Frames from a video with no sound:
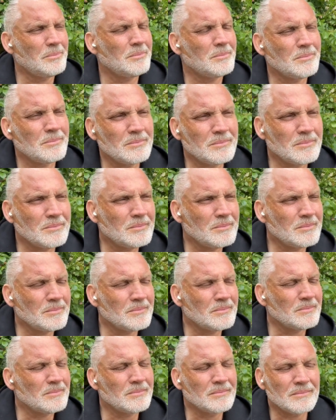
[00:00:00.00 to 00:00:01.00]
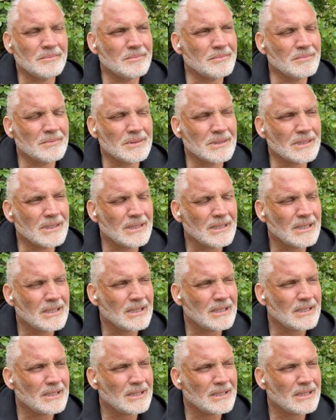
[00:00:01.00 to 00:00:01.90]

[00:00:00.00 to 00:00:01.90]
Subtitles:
No one is speaking in this clip.